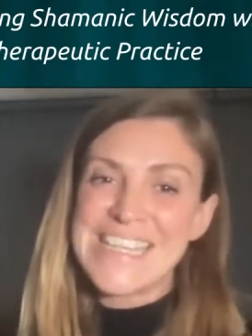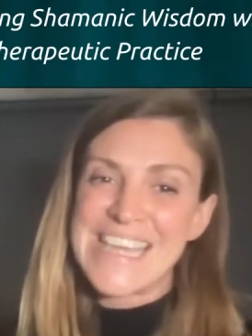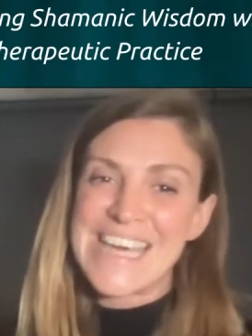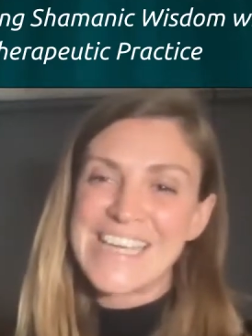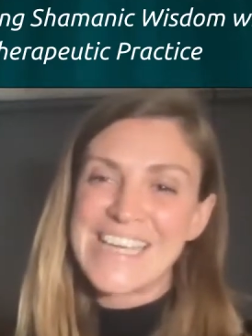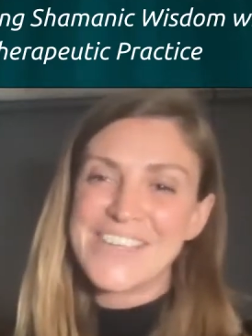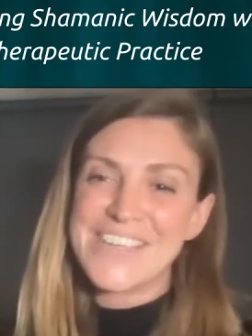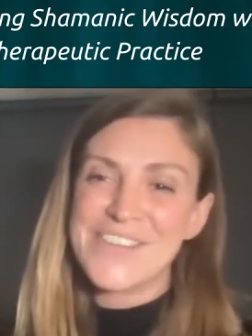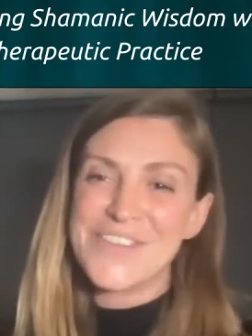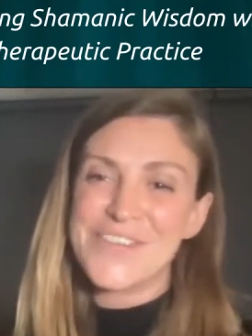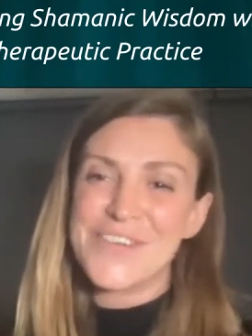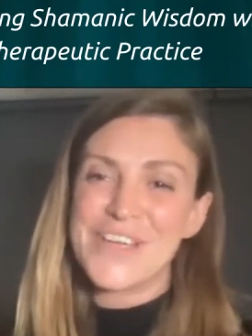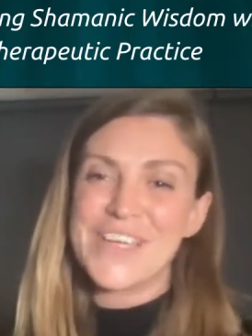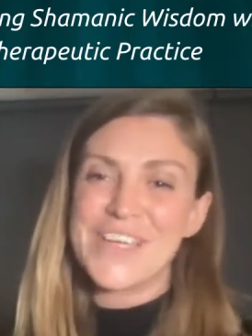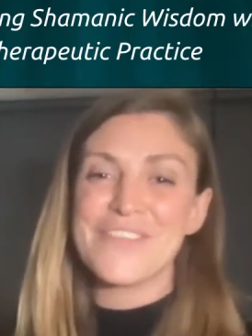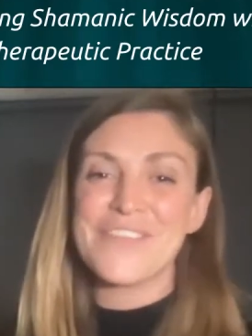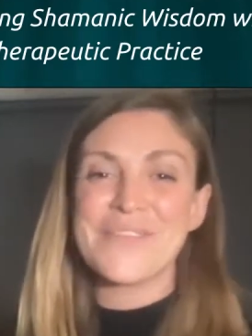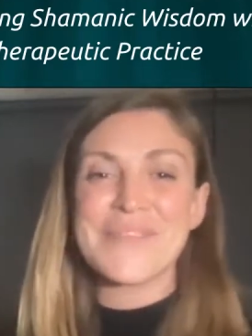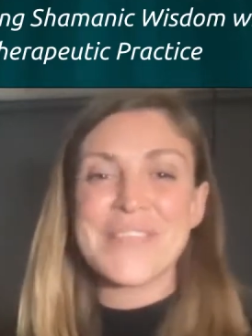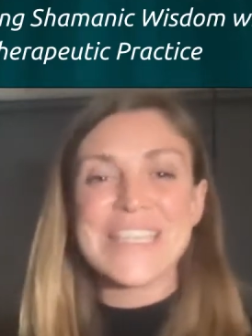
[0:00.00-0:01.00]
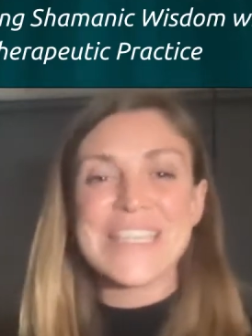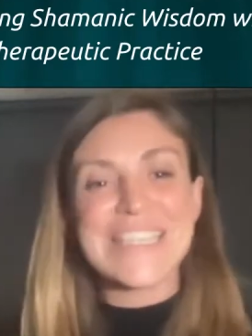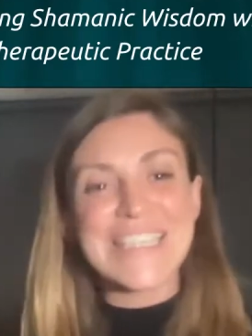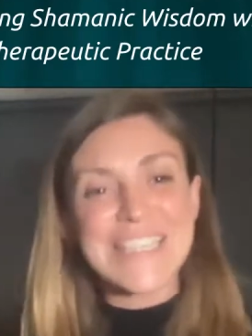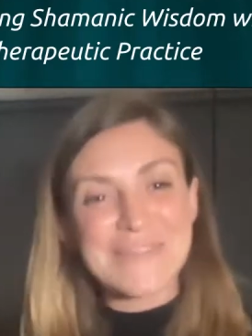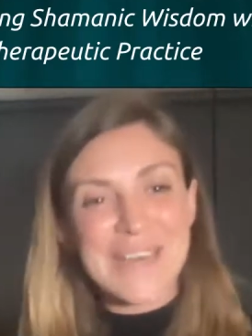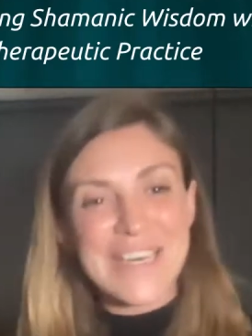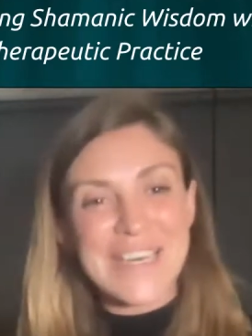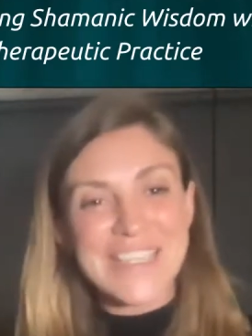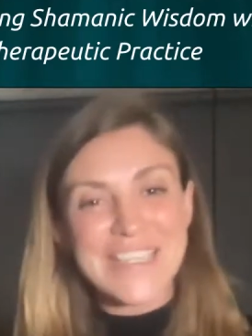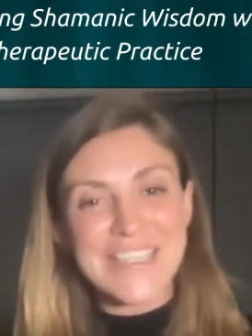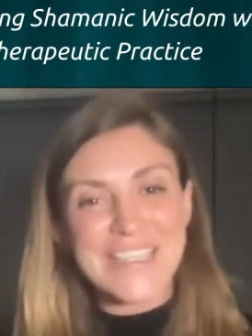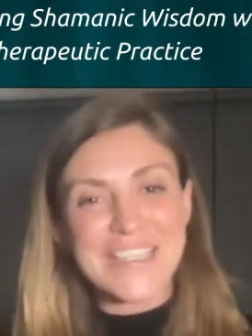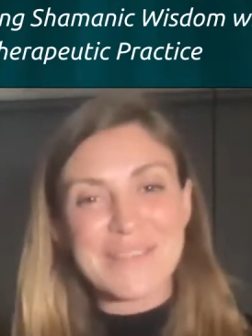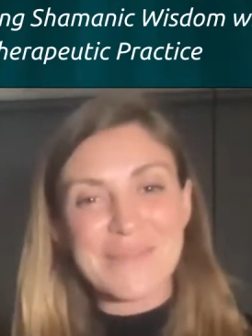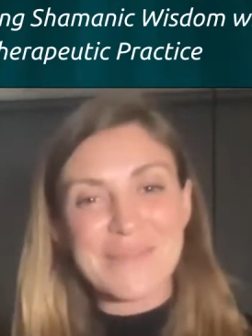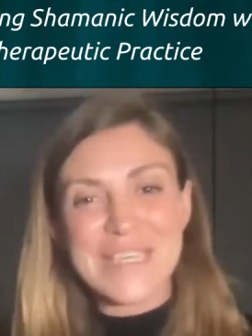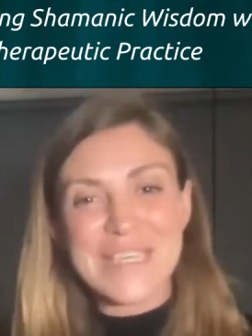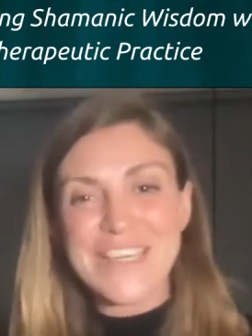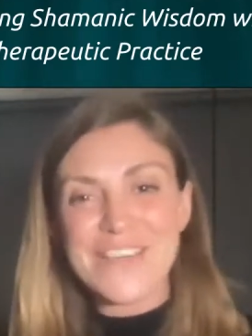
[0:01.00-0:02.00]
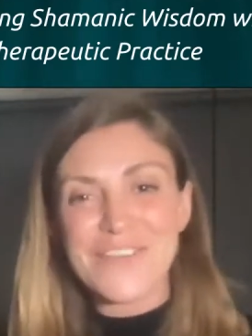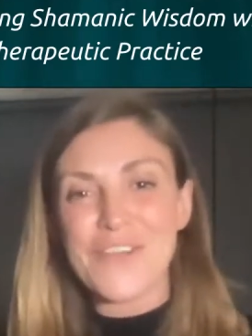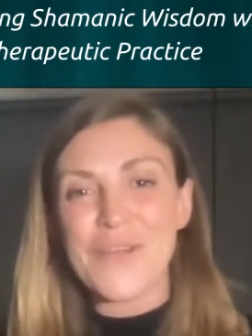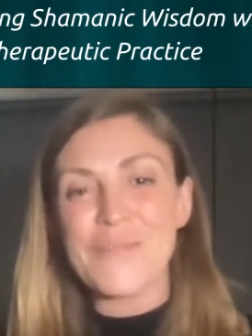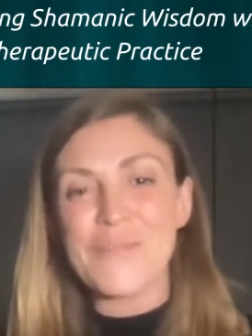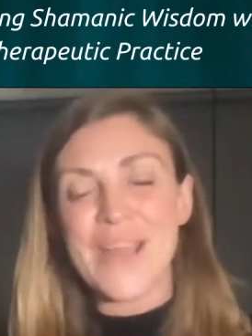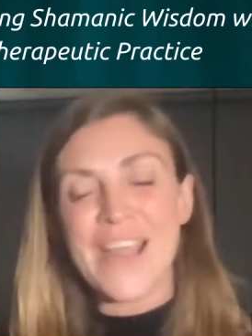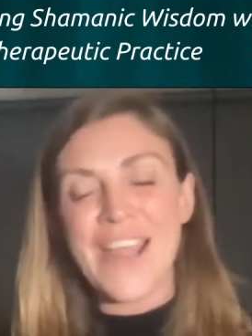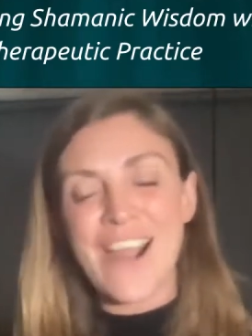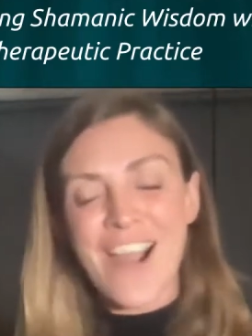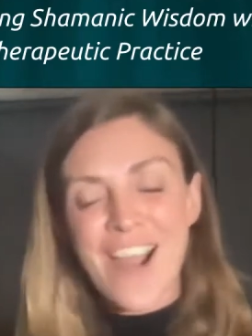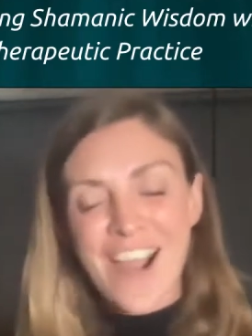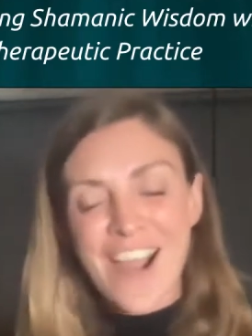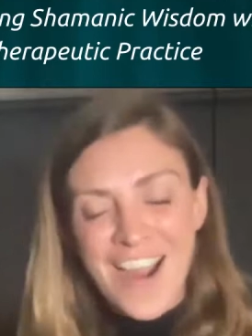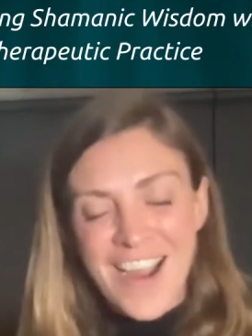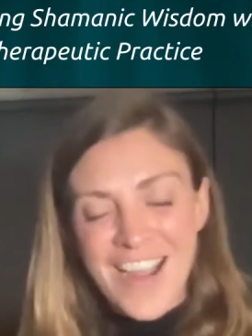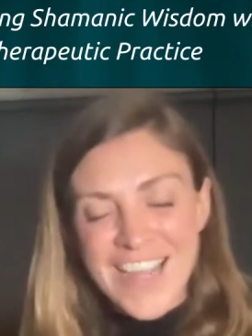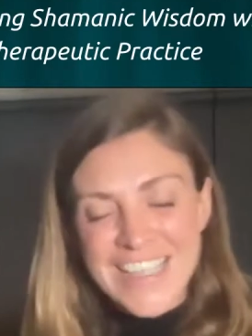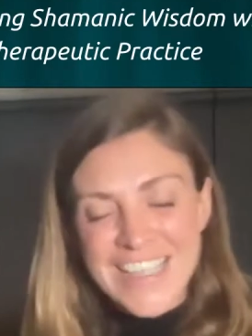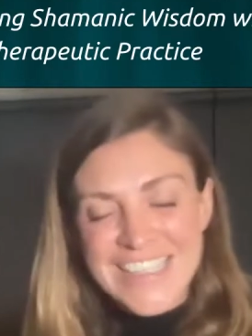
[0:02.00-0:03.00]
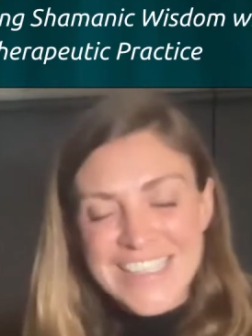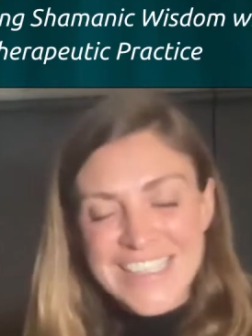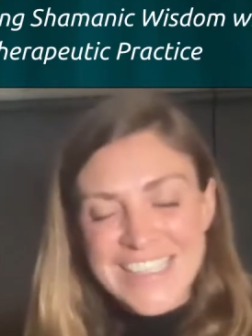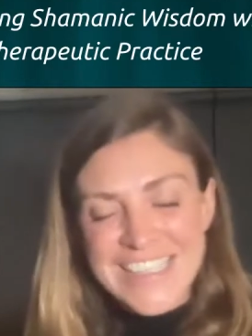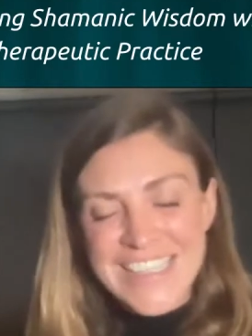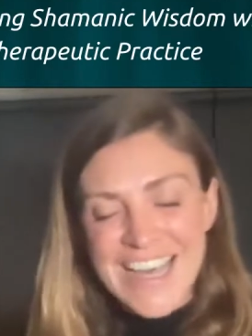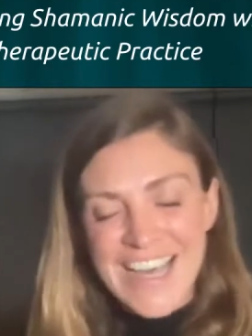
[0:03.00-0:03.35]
Thank you for giving me the space to speak from my heart,